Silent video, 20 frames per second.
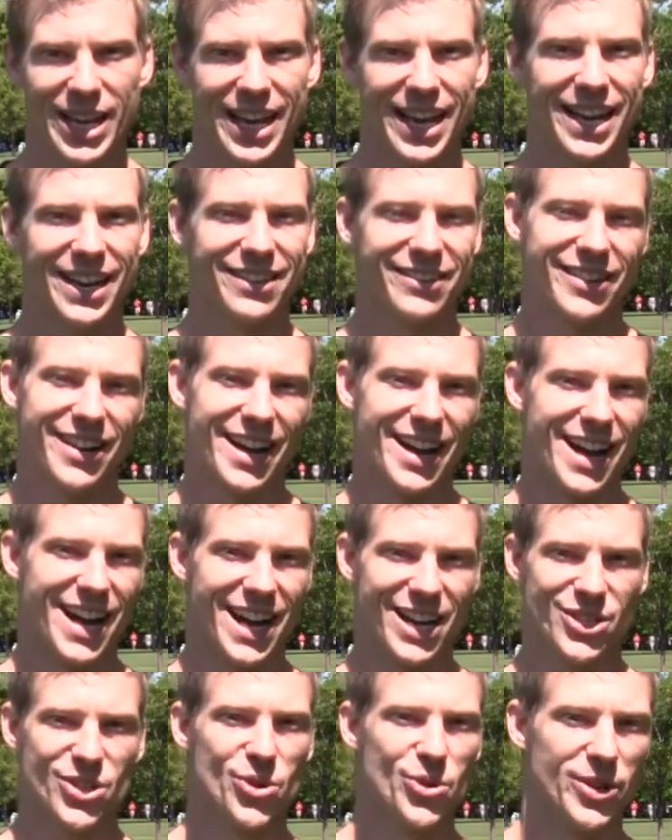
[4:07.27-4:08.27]
And
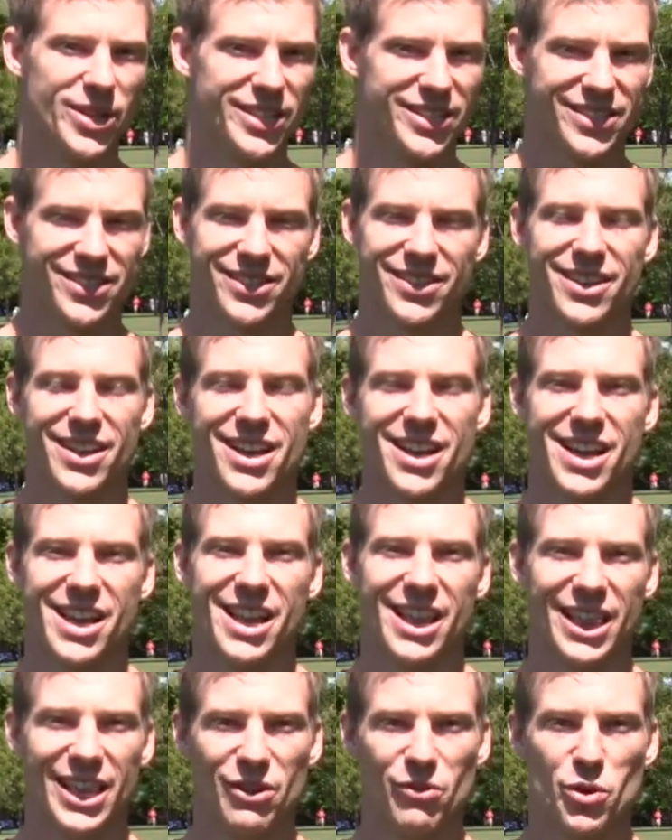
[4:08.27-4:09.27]
as always,
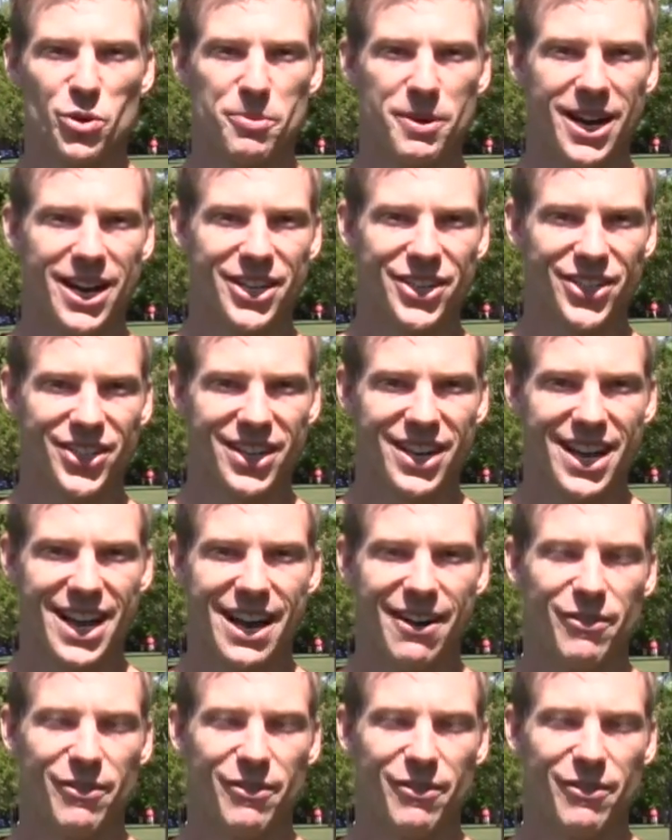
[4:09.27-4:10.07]
live with passion,